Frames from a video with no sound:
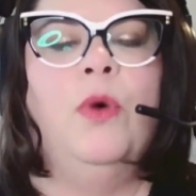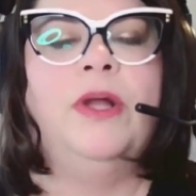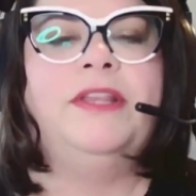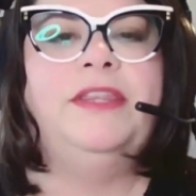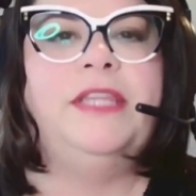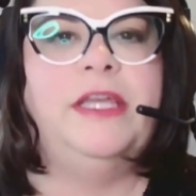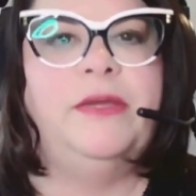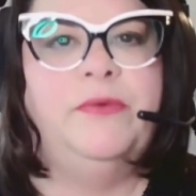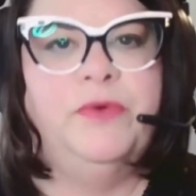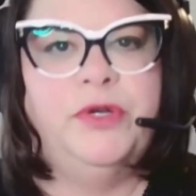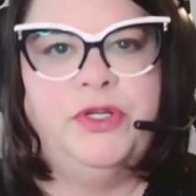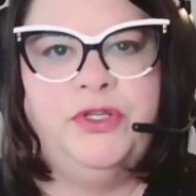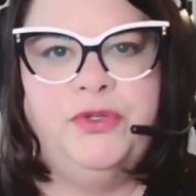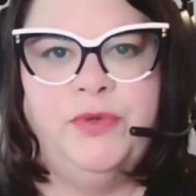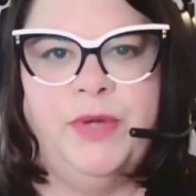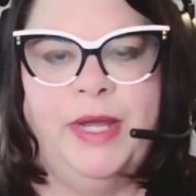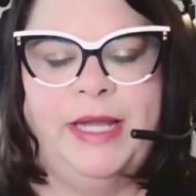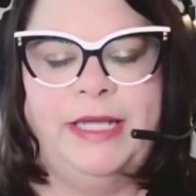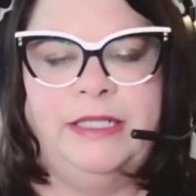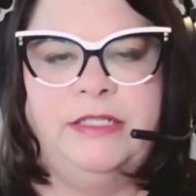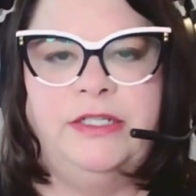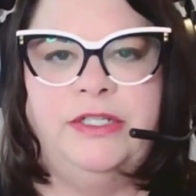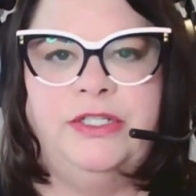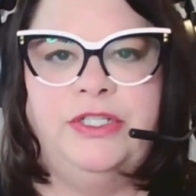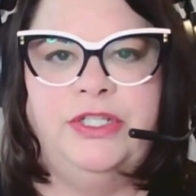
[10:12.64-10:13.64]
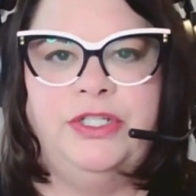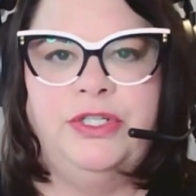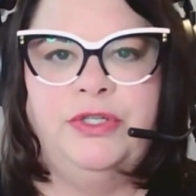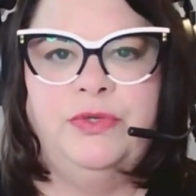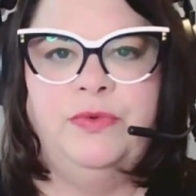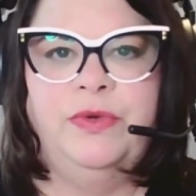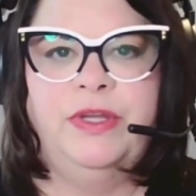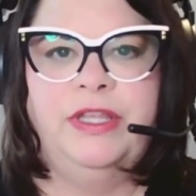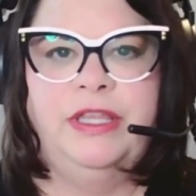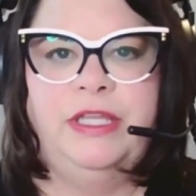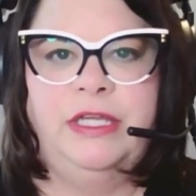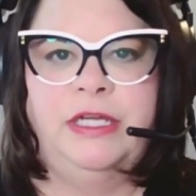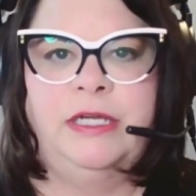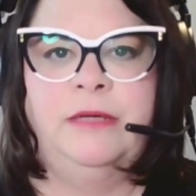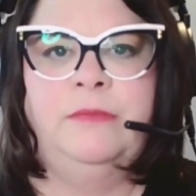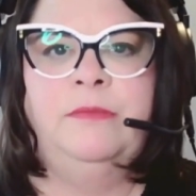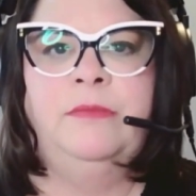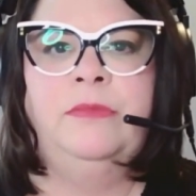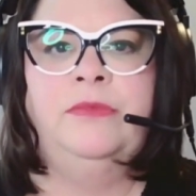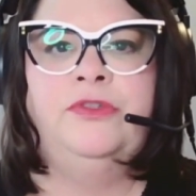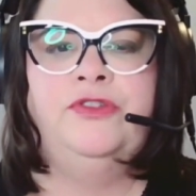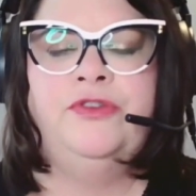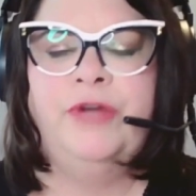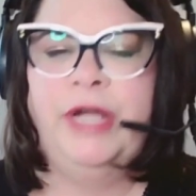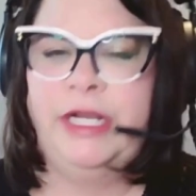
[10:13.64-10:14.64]
they were trying to do with
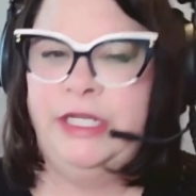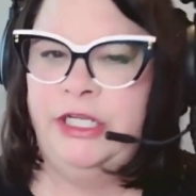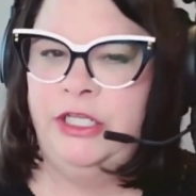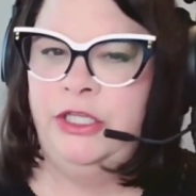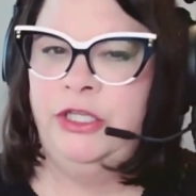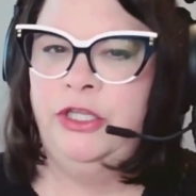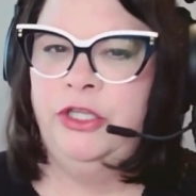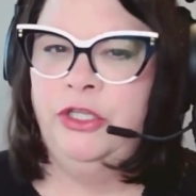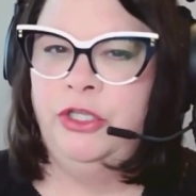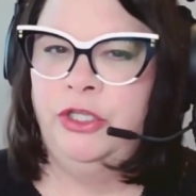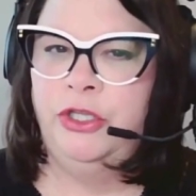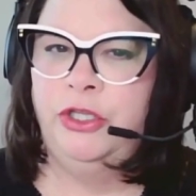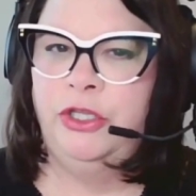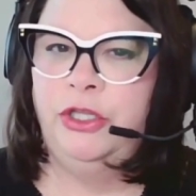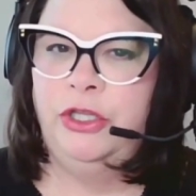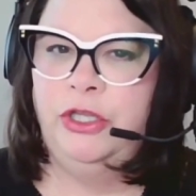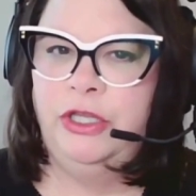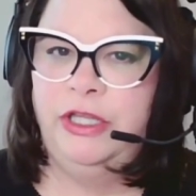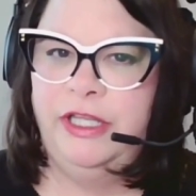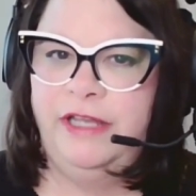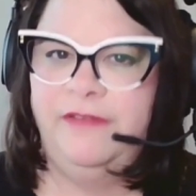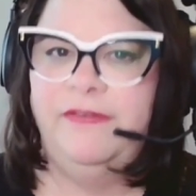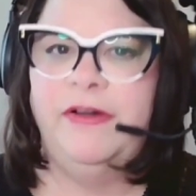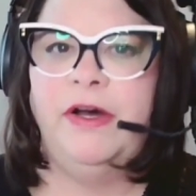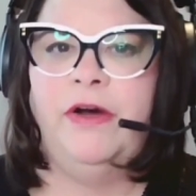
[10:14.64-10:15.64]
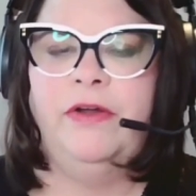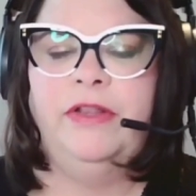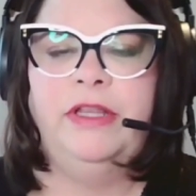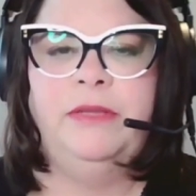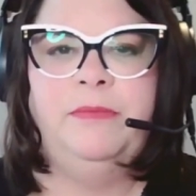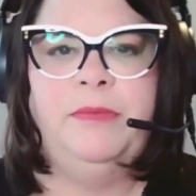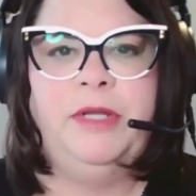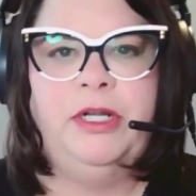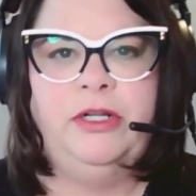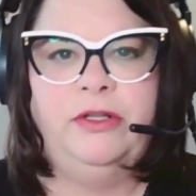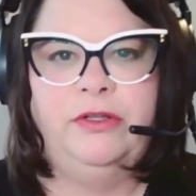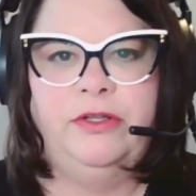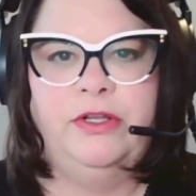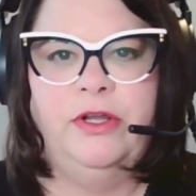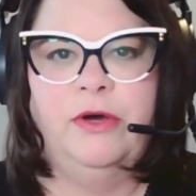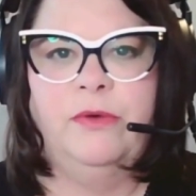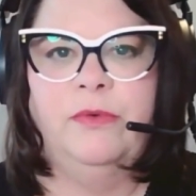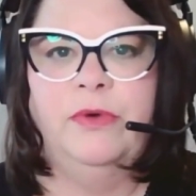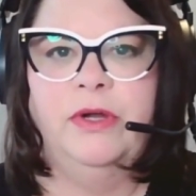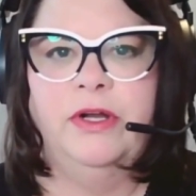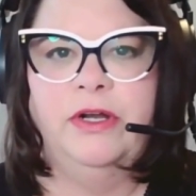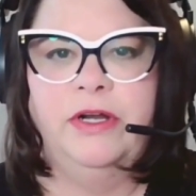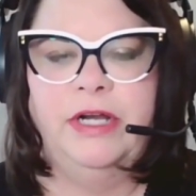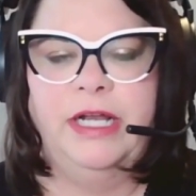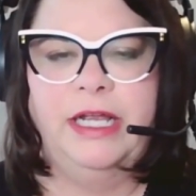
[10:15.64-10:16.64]
him trying to live out in the middle of
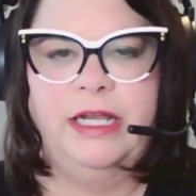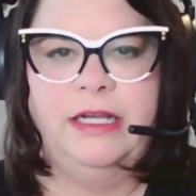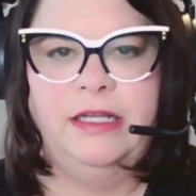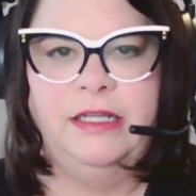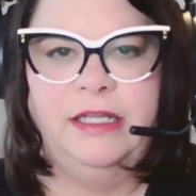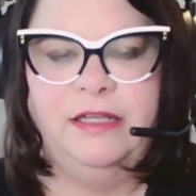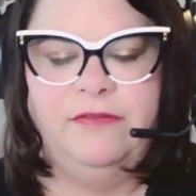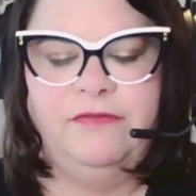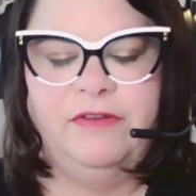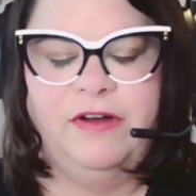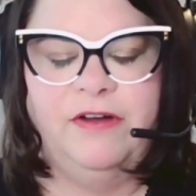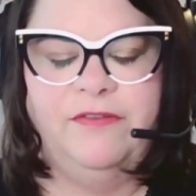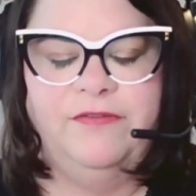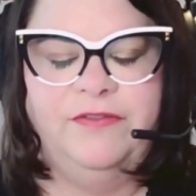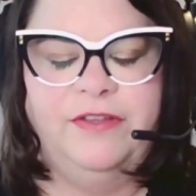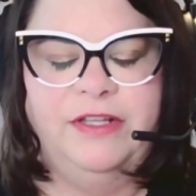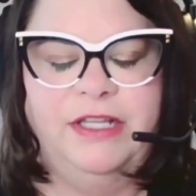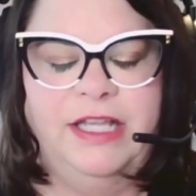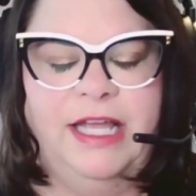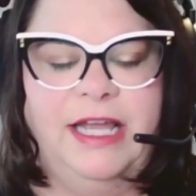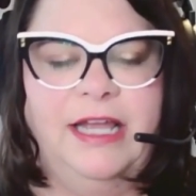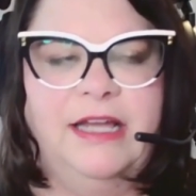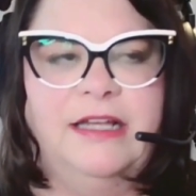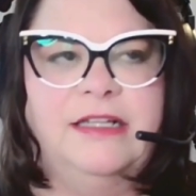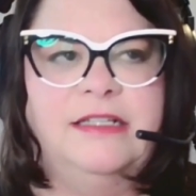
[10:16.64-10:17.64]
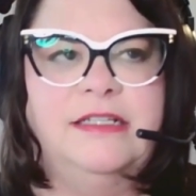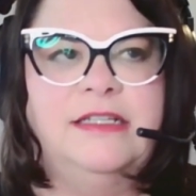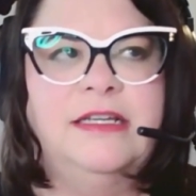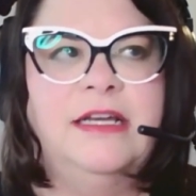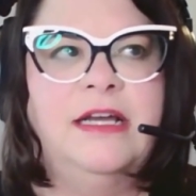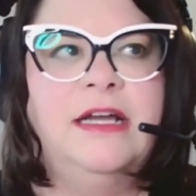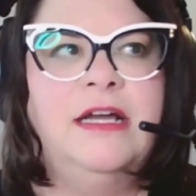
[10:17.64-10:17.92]
nowhere and live off the land.